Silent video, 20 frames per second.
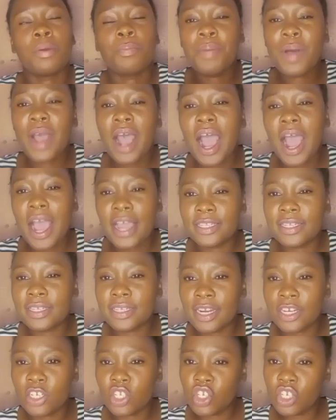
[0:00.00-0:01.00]
part
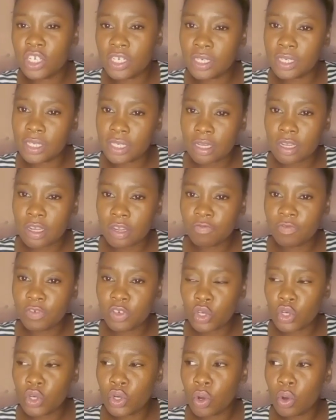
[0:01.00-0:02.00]
that she
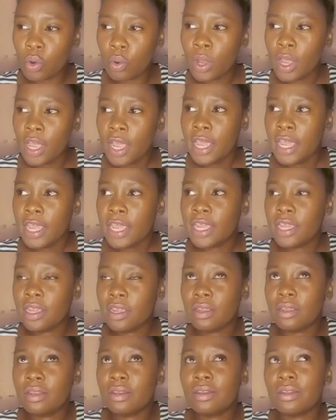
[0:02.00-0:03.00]
deserved, you know.
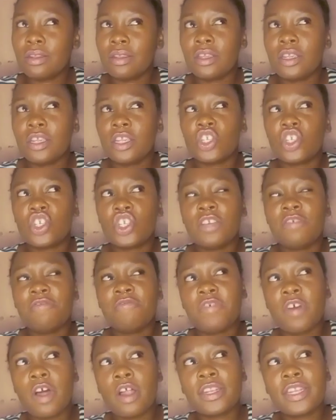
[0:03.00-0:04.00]
She
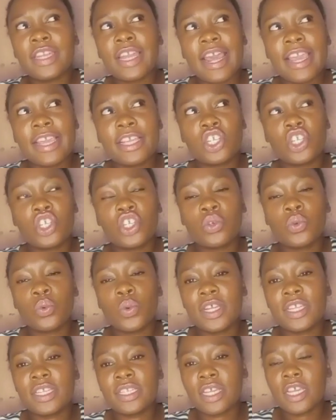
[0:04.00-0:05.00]
felt like she
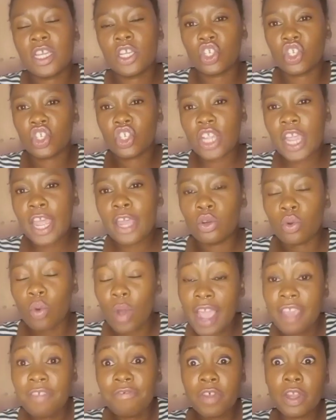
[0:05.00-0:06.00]
was a shadow.
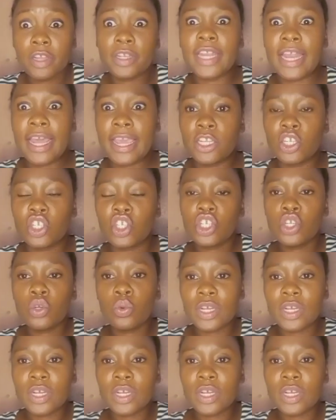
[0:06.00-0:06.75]
I felt like she